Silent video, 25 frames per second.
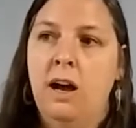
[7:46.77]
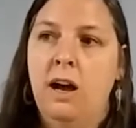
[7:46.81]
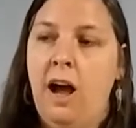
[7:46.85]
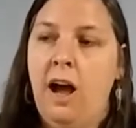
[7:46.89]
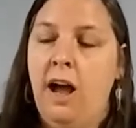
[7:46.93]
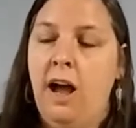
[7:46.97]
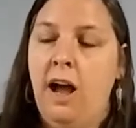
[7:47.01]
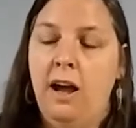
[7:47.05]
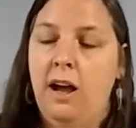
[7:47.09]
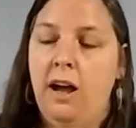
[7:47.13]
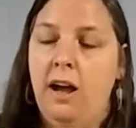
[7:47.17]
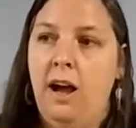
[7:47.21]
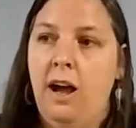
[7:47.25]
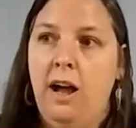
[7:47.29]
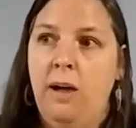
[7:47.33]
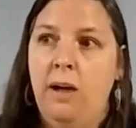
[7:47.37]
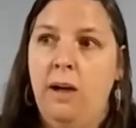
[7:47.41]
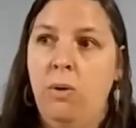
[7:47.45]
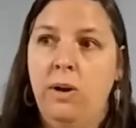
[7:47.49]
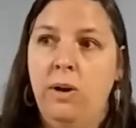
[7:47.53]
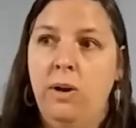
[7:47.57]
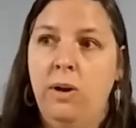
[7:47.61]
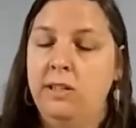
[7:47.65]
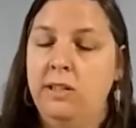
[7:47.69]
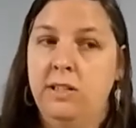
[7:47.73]
I
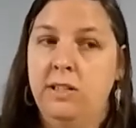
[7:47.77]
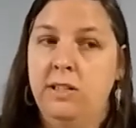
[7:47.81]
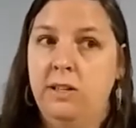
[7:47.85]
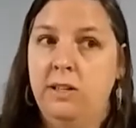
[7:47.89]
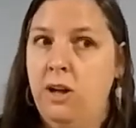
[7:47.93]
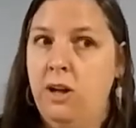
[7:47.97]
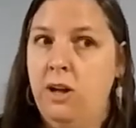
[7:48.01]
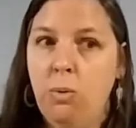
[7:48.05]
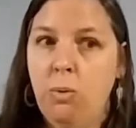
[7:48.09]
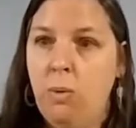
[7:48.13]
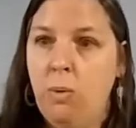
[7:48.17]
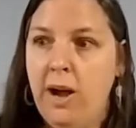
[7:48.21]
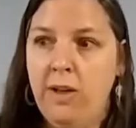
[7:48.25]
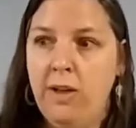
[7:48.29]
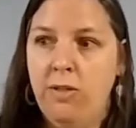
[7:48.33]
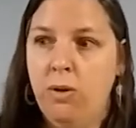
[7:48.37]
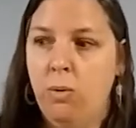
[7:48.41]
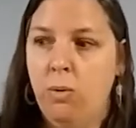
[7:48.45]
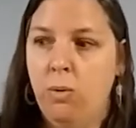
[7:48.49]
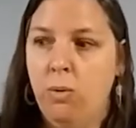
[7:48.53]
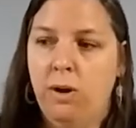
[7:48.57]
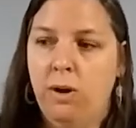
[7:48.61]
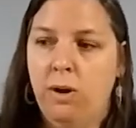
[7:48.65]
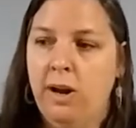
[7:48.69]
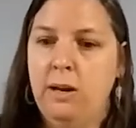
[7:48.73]
wanted to know why
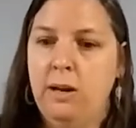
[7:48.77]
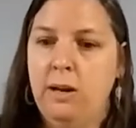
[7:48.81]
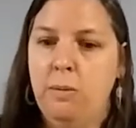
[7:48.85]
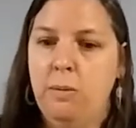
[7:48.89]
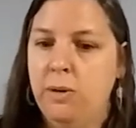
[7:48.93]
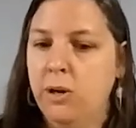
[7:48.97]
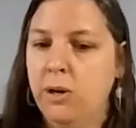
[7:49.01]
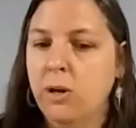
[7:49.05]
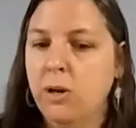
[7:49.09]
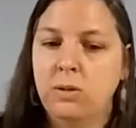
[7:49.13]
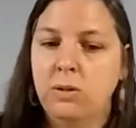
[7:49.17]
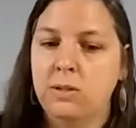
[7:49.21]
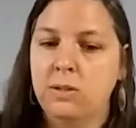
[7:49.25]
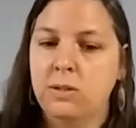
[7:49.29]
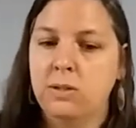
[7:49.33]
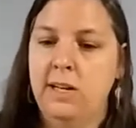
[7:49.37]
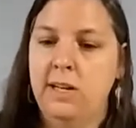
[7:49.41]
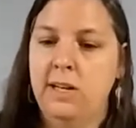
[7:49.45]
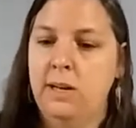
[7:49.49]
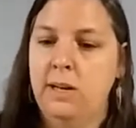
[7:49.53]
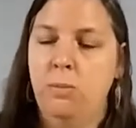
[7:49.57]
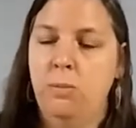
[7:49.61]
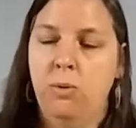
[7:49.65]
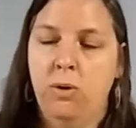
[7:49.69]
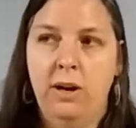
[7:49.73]
there weren't any miracles
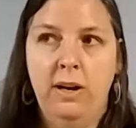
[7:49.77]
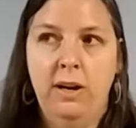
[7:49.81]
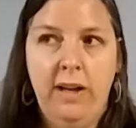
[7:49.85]
anymore.